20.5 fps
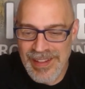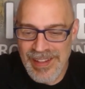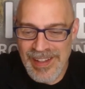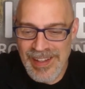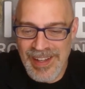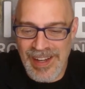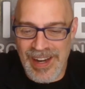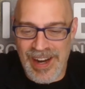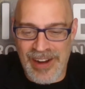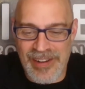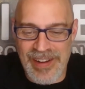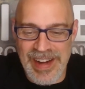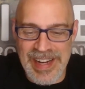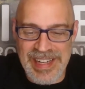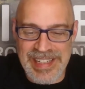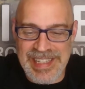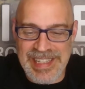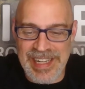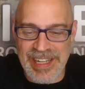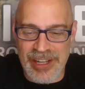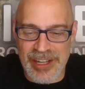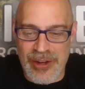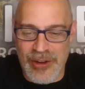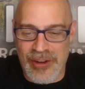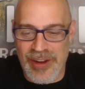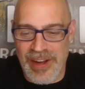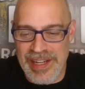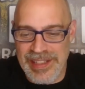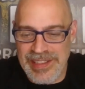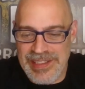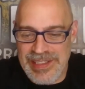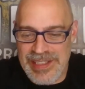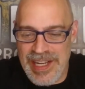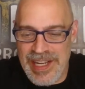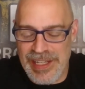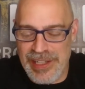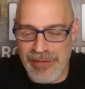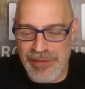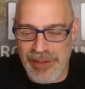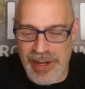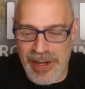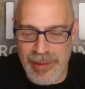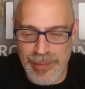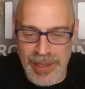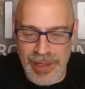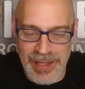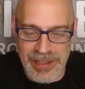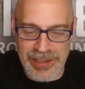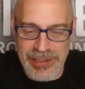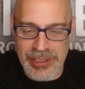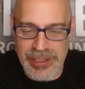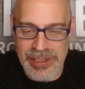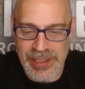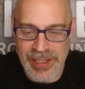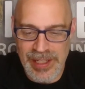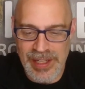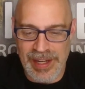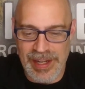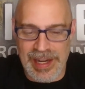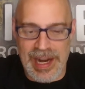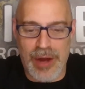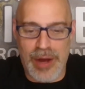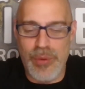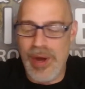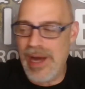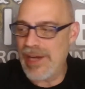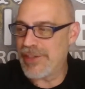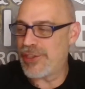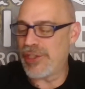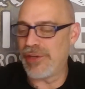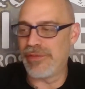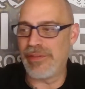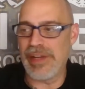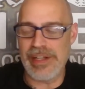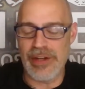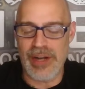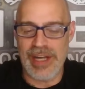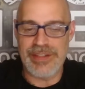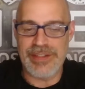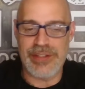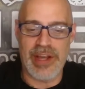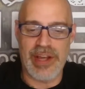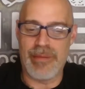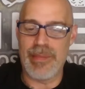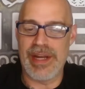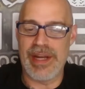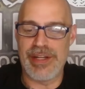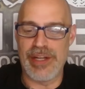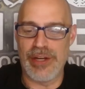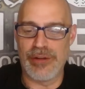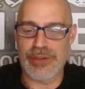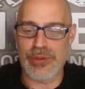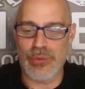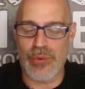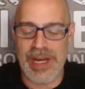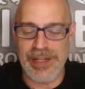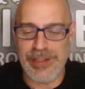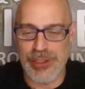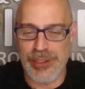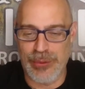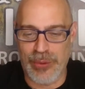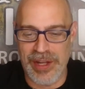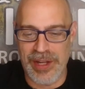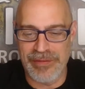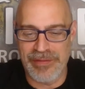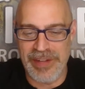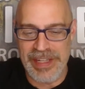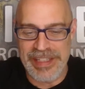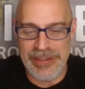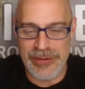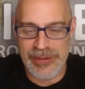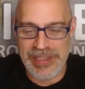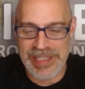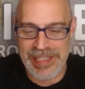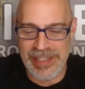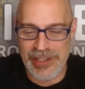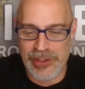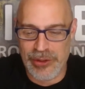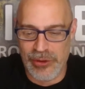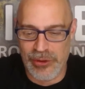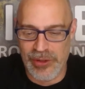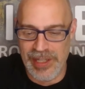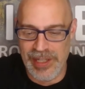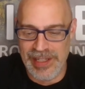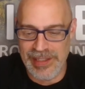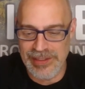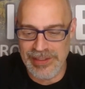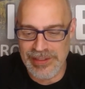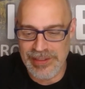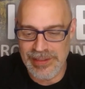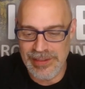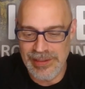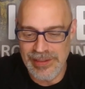All right, King of Coins. Thank you very much. And I'll watch your video. I do have my note to watch your one video, King of Coins.